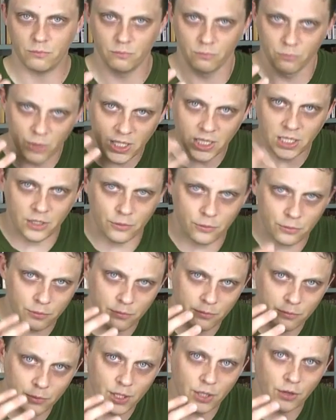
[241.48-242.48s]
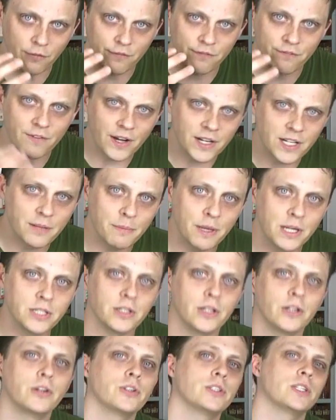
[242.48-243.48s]
real
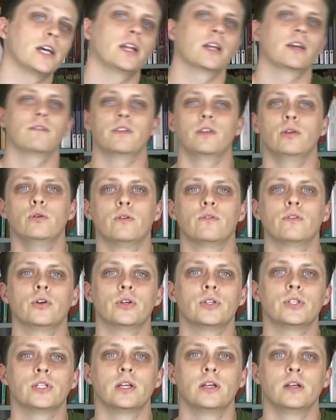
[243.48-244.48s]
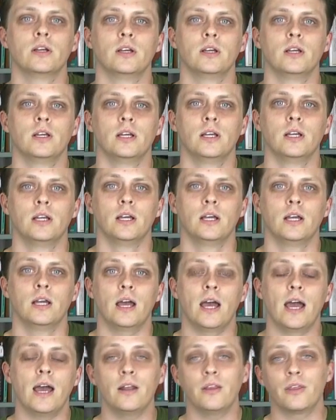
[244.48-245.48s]
fundamental understanding of the universe,
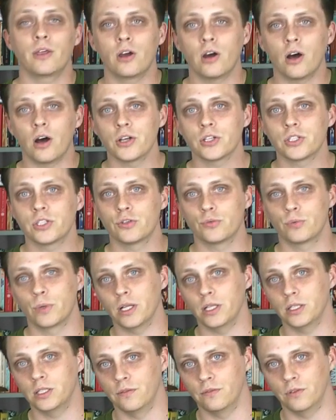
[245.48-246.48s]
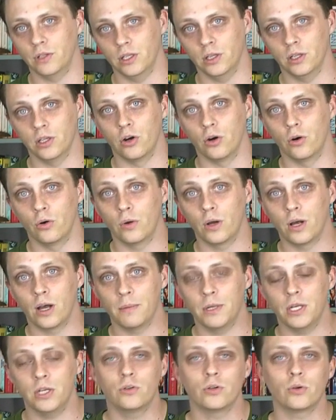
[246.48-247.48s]
and the cost is relatively low. I
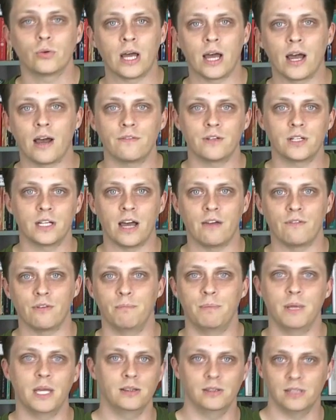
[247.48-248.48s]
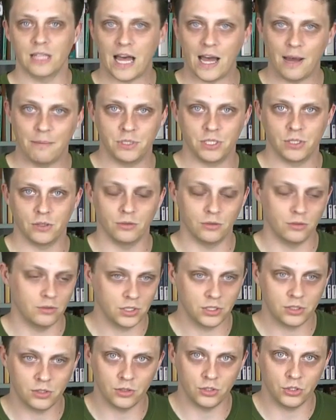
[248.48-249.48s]
mean, you don't have to have a big lab
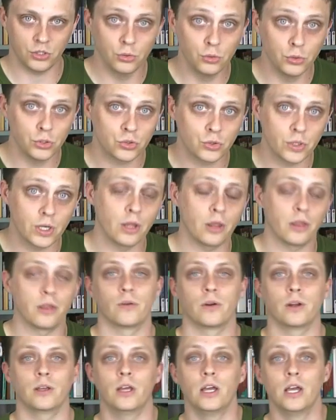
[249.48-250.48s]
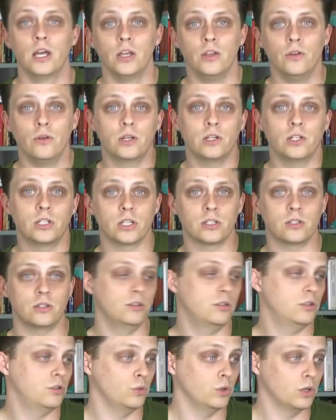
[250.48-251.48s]
to do string theory. You can just
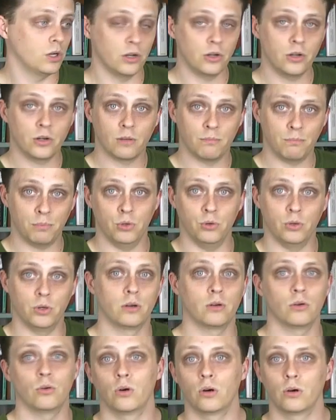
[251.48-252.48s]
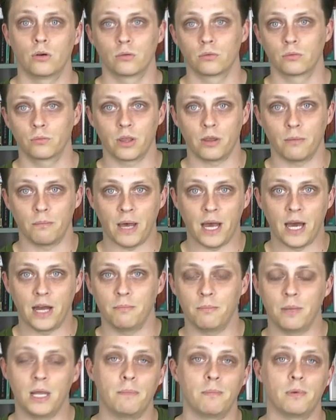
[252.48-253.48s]
do it on your computer or with a pad
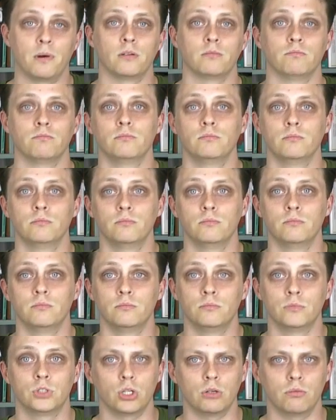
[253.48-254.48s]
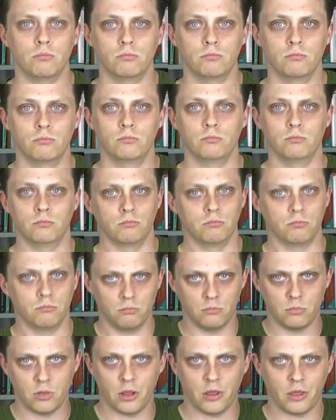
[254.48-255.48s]
and paper. So,
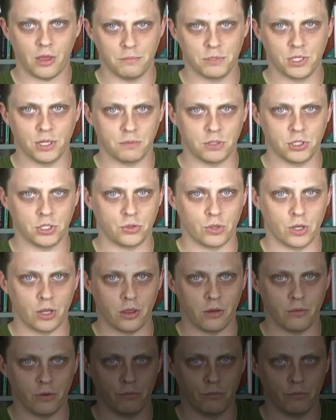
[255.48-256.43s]
thumbs up to string theory